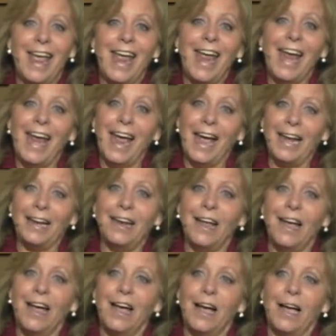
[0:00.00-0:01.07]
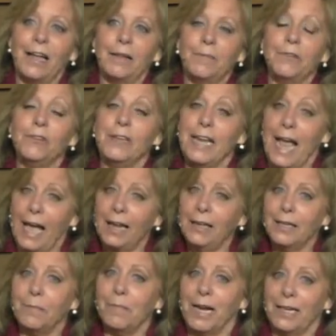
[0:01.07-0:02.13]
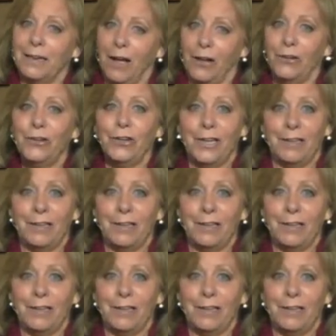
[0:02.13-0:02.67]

And uh, Natalie, my daughter,